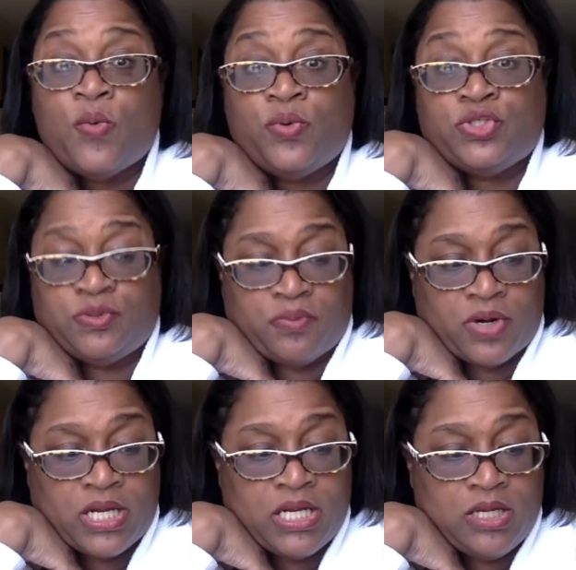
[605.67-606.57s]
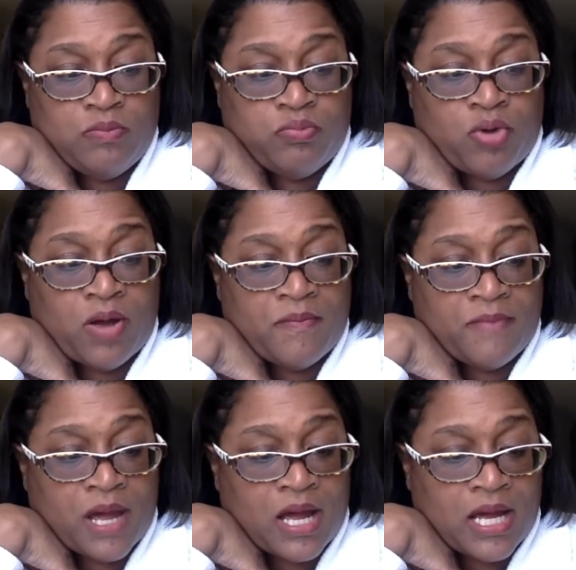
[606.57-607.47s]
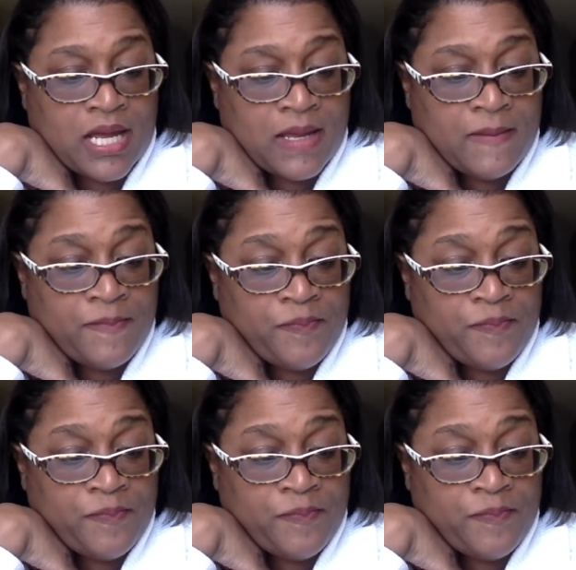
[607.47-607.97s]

which brought my